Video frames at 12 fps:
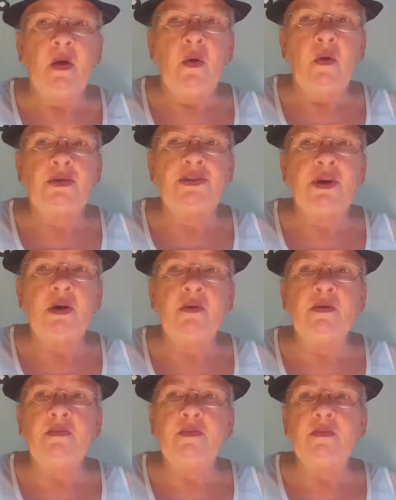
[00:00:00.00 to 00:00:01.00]

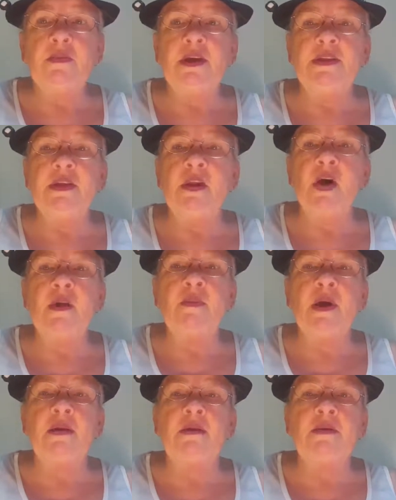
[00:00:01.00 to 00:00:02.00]
Also, hit the like
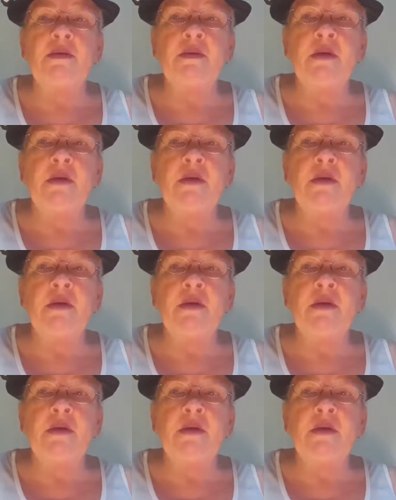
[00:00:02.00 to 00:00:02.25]
button,